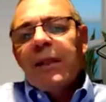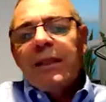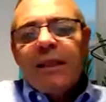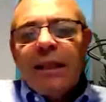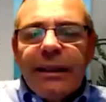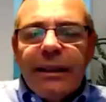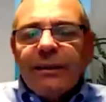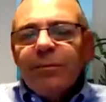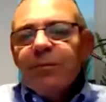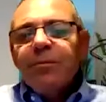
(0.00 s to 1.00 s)
let's
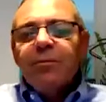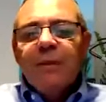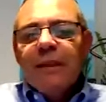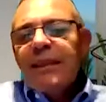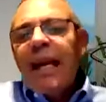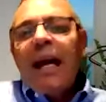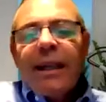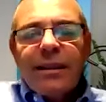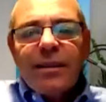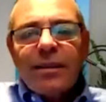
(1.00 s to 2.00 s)
say,
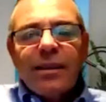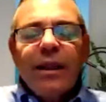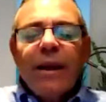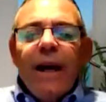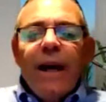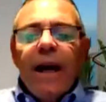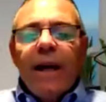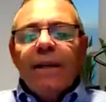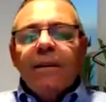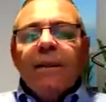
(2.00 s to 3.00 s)
sects,
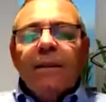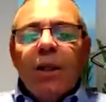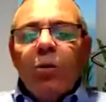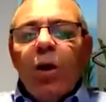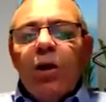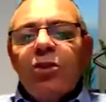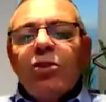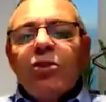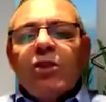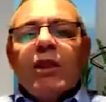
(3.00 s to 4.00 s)
and there
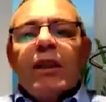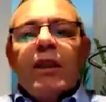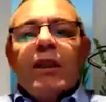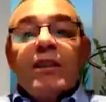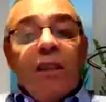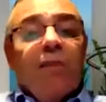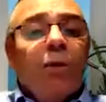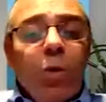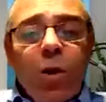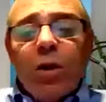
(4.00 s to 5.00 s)
was a
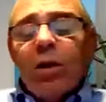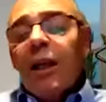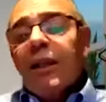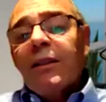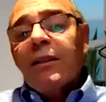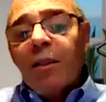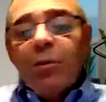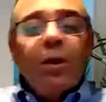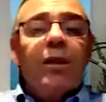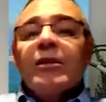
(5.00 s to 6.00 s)
civil war, and there
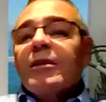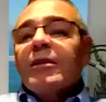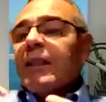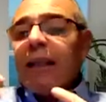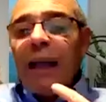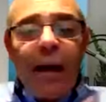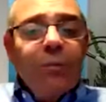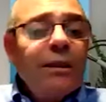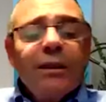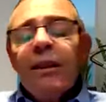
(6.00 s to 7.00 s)
was a
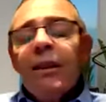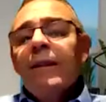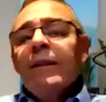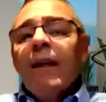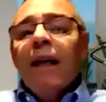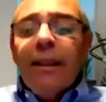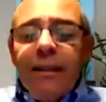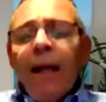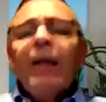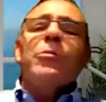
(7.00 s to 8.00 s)
calamity,
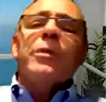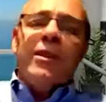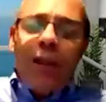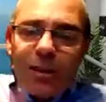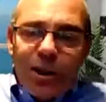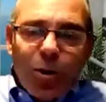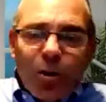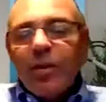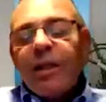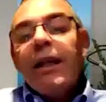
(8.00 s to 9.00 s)
and then we started
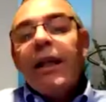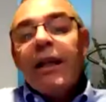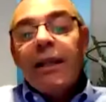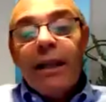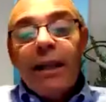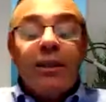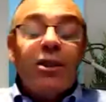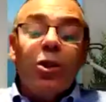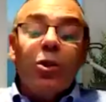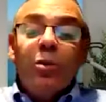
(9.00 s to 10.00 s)
over again and again.
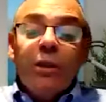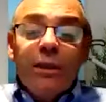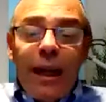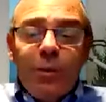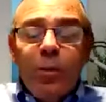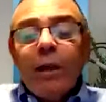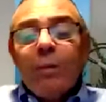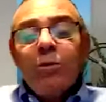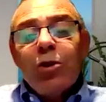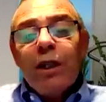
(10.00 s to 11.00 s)
So in that book,
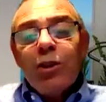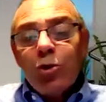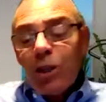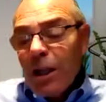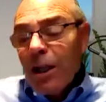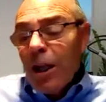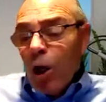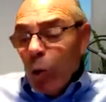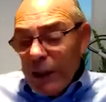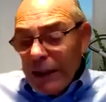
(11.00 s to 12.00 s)
I'm trying to say
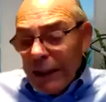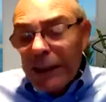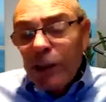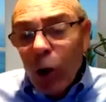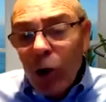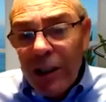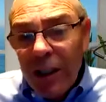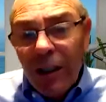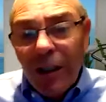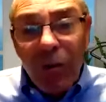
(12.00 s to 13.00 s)
we did it
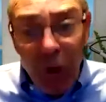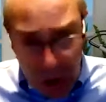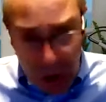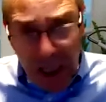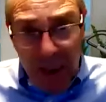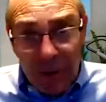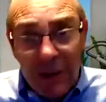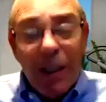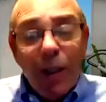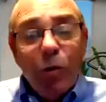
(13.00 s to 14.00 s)
already 4
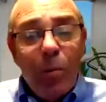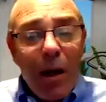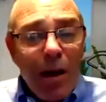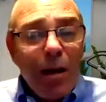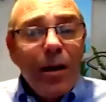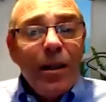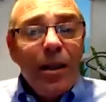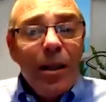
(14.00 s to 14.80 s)
times. We better